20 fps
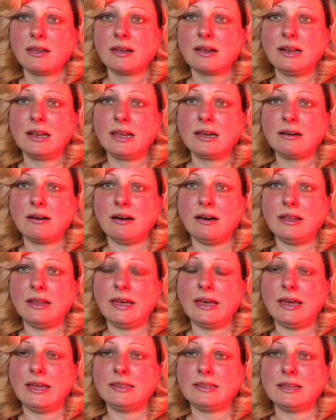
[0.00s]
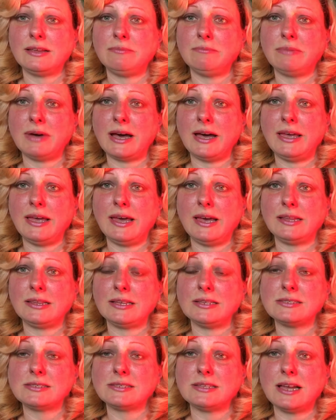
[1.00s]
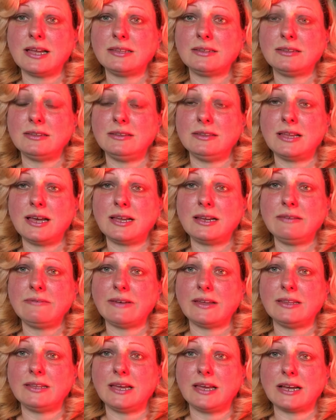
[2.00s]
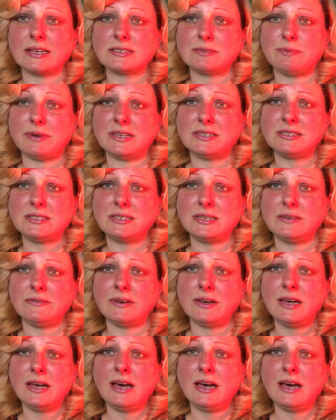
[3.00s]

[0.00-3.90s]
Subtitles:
click on it and buy it. It's not even that expensive.